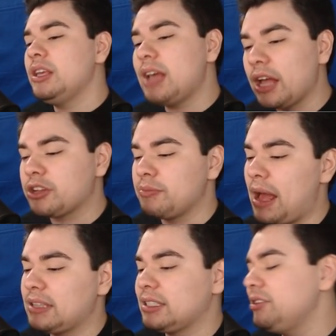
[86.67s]
you got your
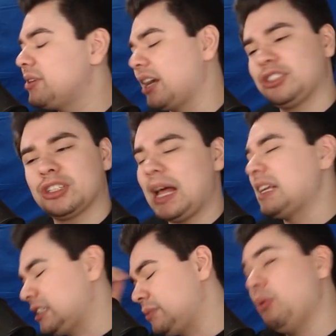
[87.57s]
mask, and you got your
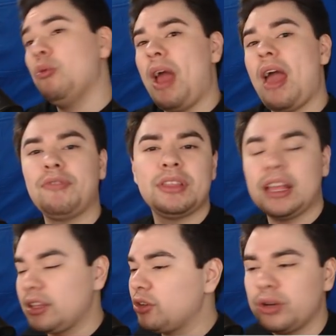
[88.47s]
glasses. Boom,
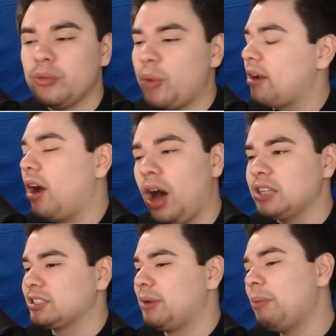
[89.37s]
everything you can wear.
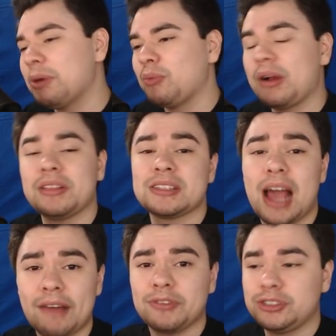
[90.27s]
Awesome. I'm gonna wear this
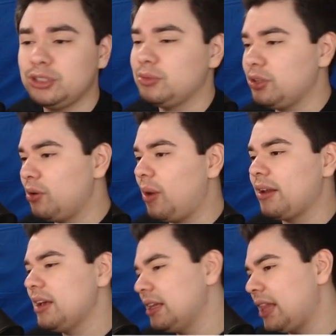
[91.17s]
after too. You know
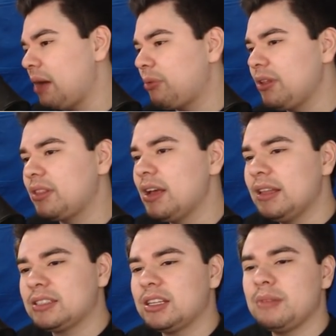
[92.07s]
what, Labyrinth,
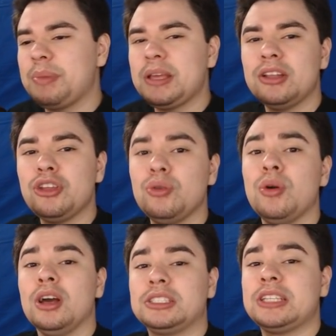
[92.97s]
this is gonna be the
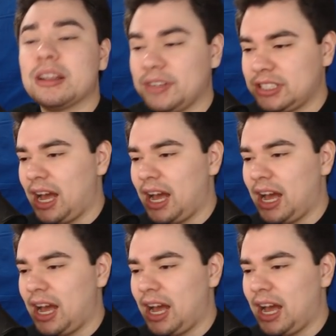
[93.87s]
new set of